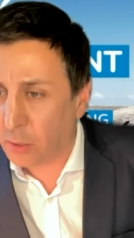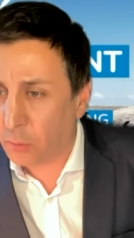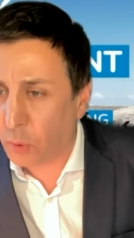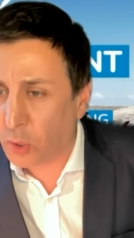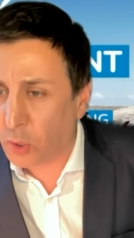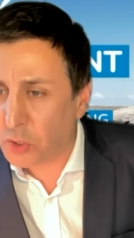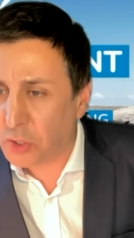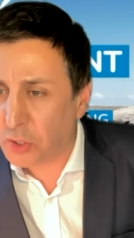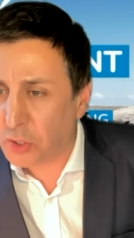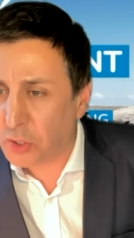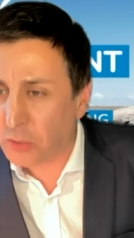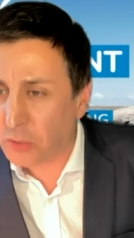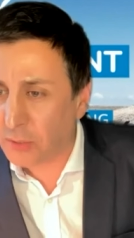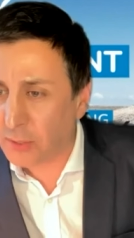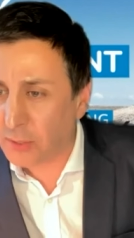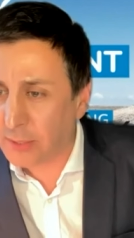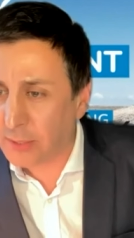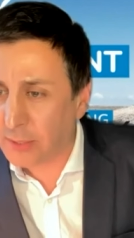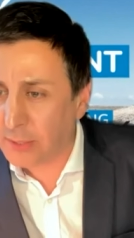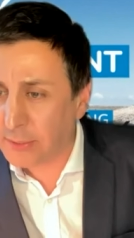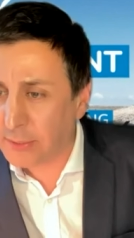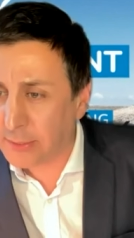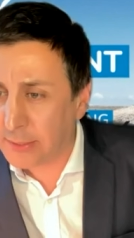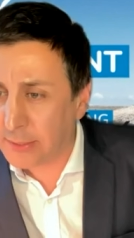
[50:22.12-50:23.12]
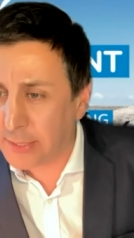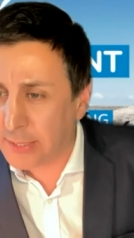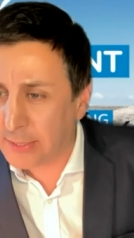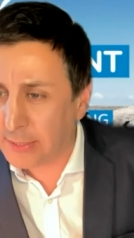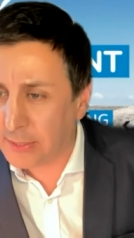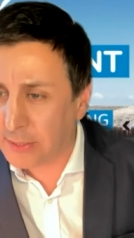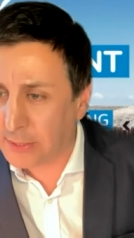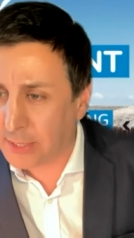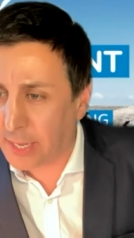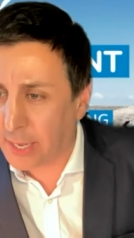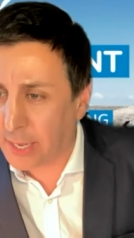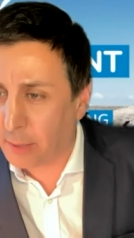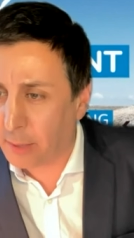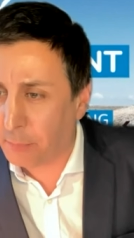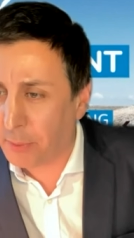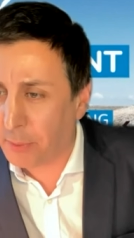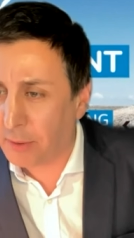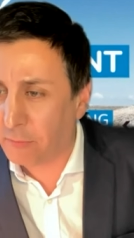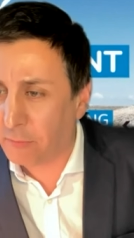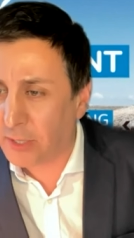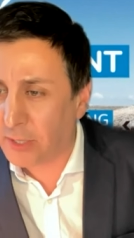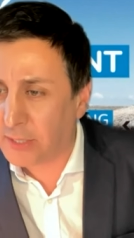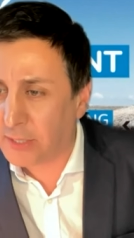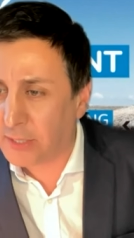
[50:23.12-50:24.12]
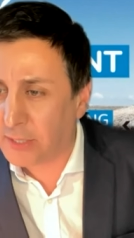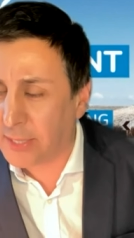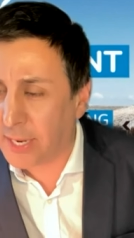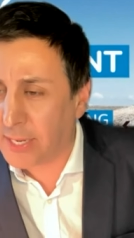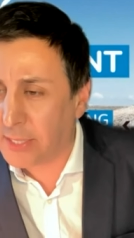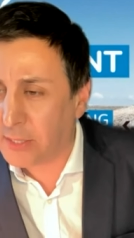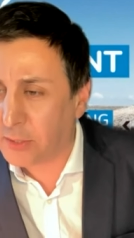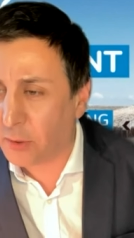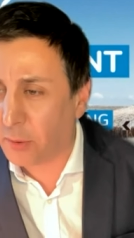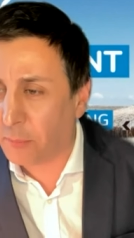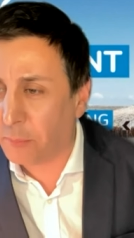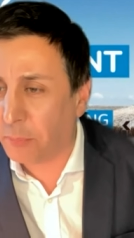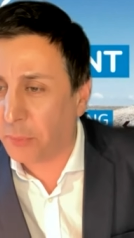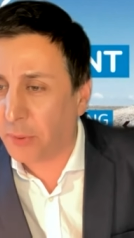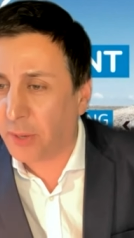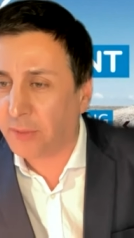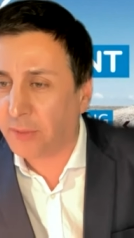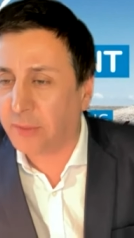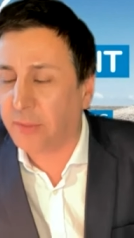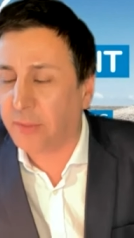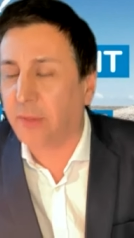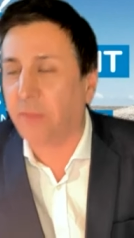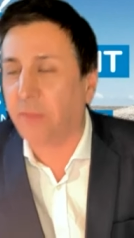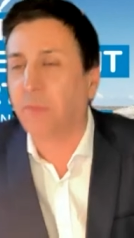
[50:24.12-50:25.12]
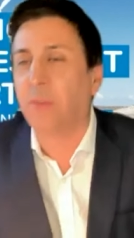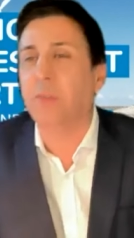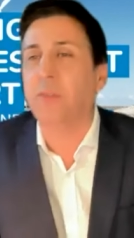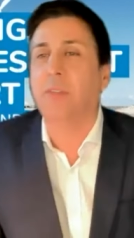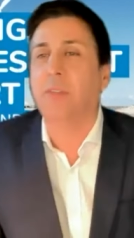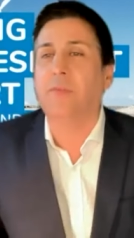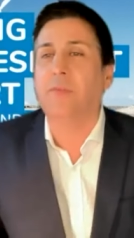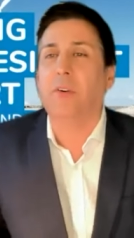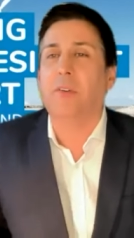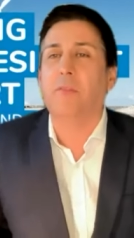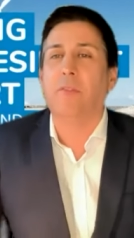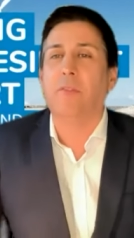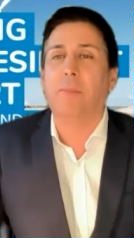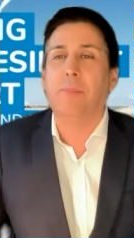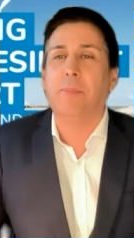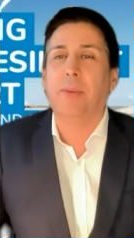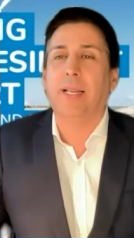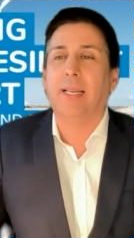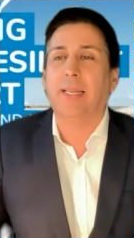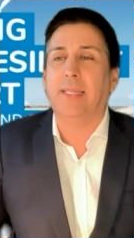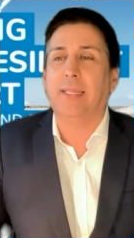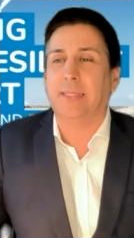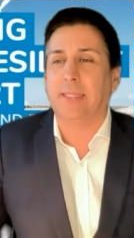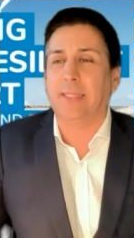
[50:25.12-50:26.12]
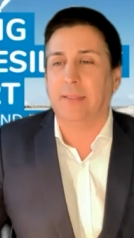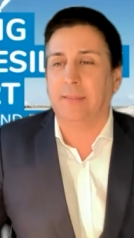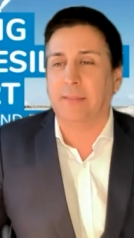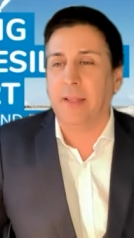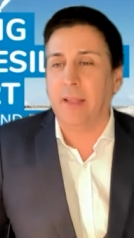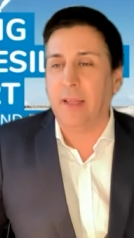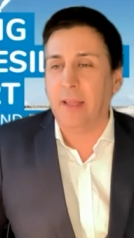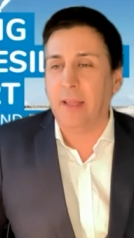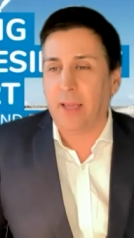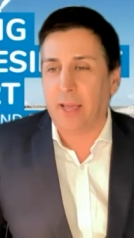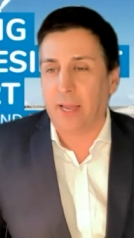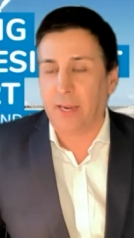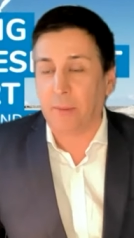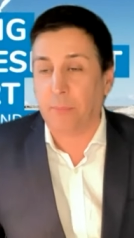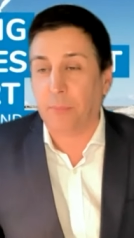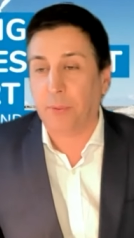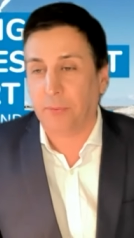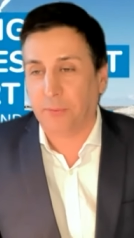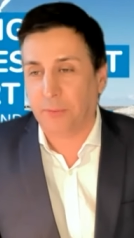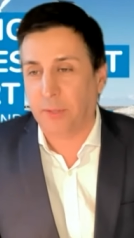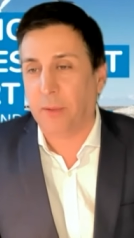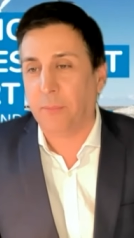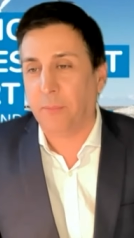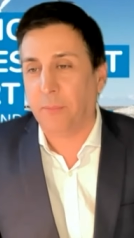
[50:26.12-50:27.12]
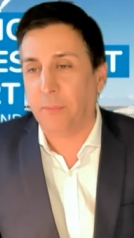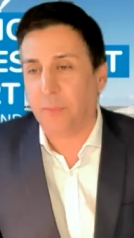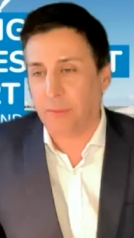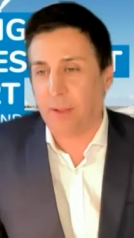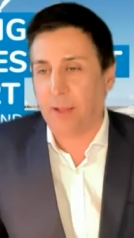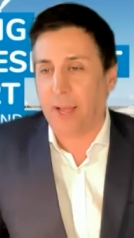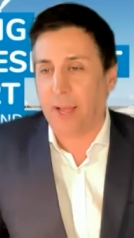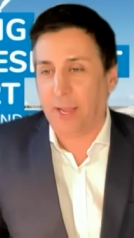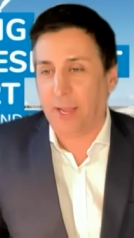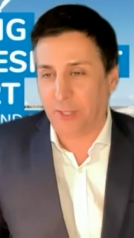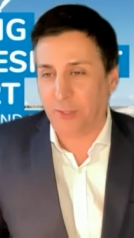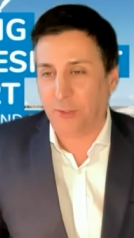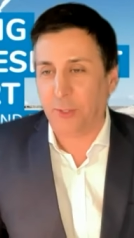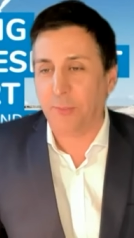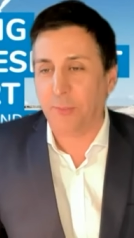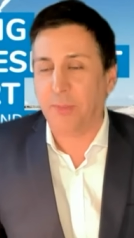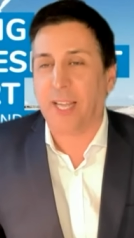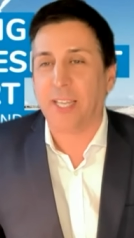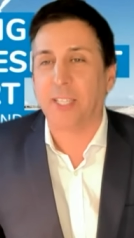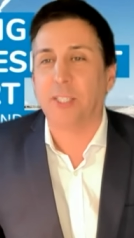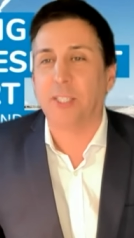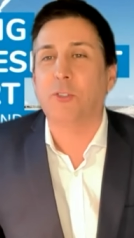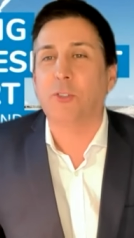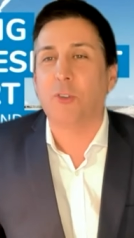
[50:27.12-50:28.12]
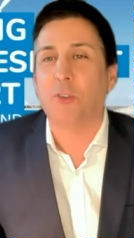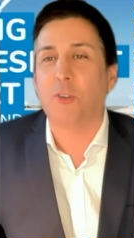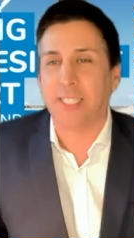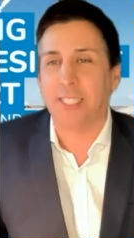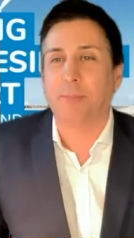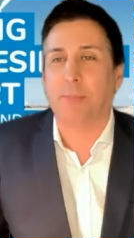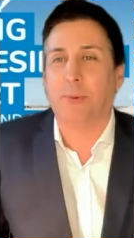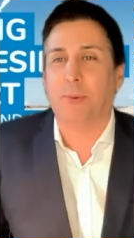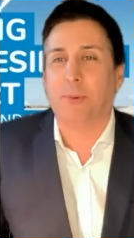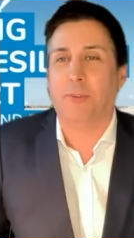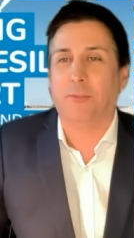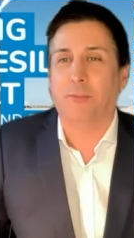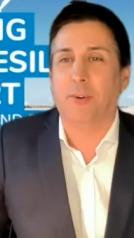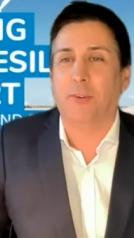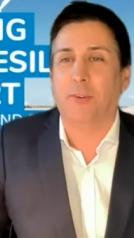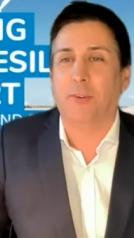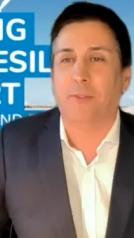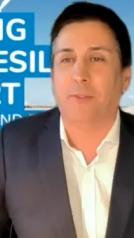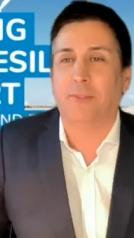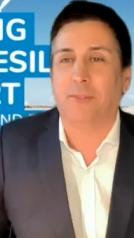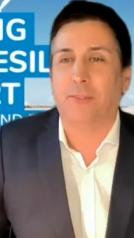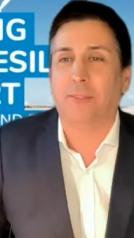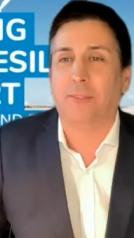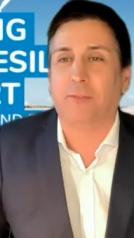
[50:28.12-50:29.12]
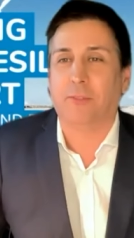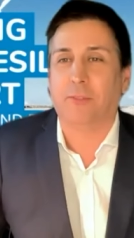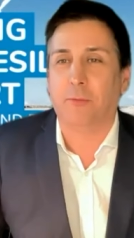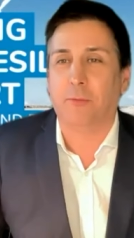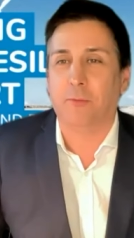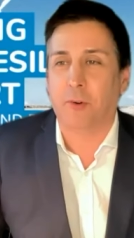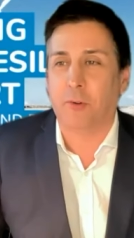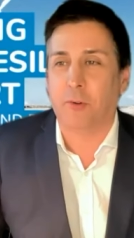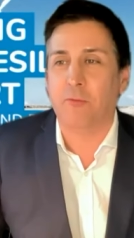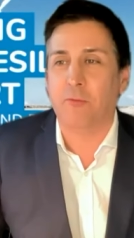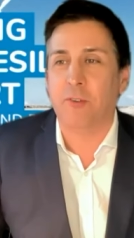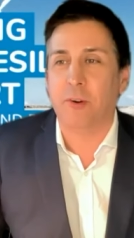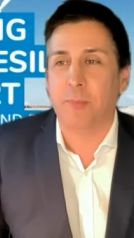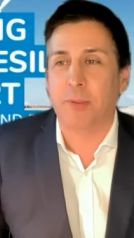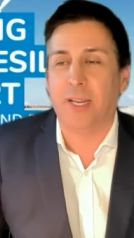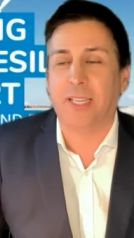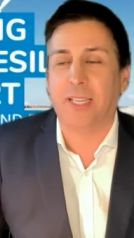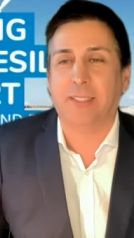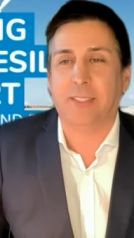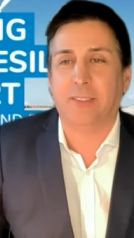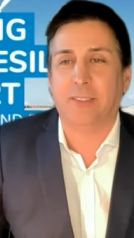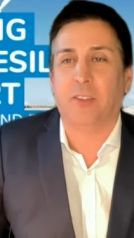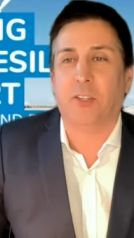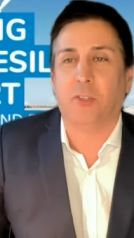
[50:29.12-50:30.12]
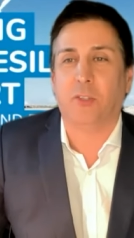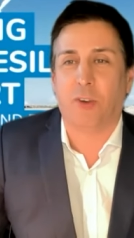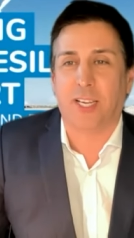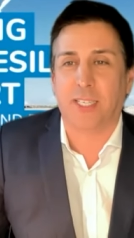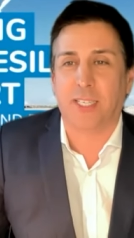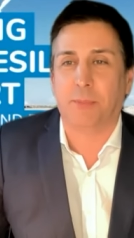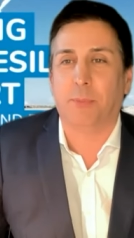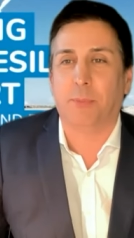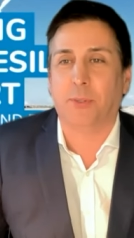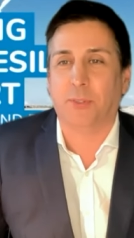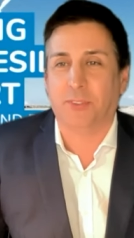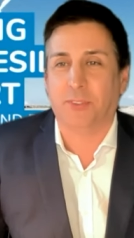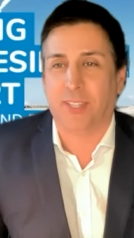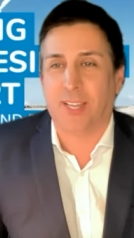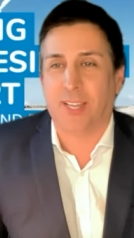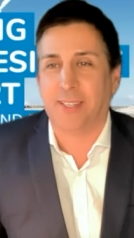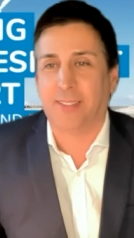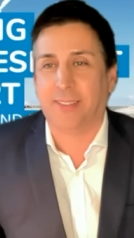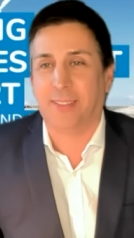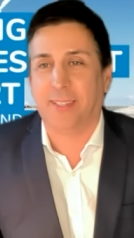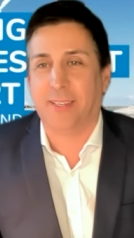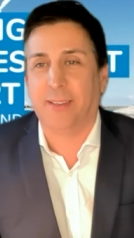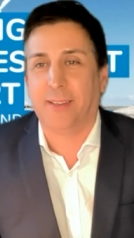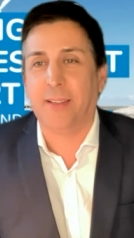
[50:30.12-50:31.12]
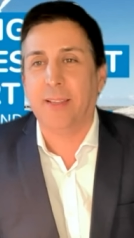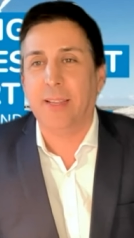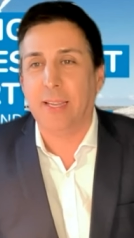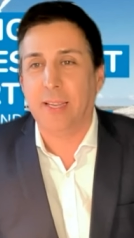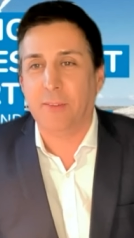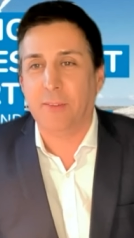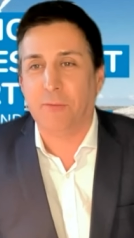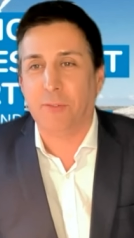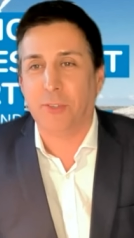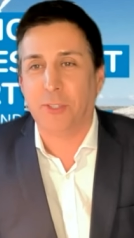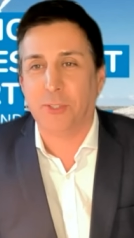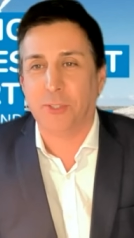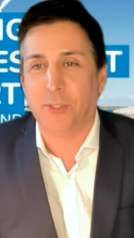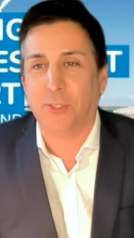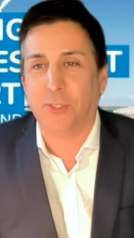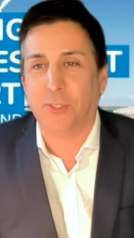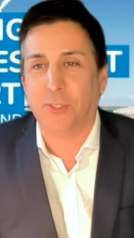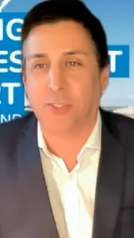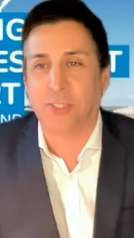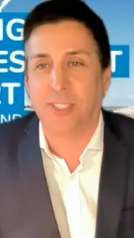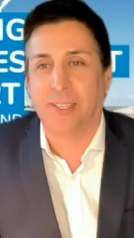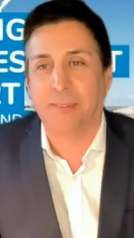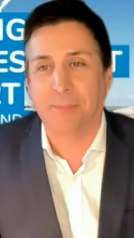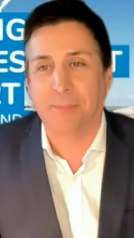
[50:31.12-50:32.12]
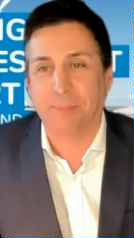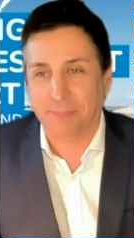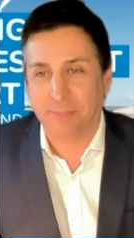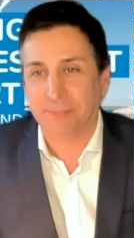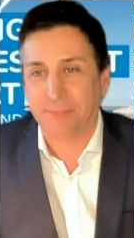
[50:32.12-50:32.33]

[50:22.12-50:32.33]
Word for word: What do you think is needed to help enrich data on present and future vulnerabilities? And I, um, I assume that's transport vulnerability for the transport sector infrastructure.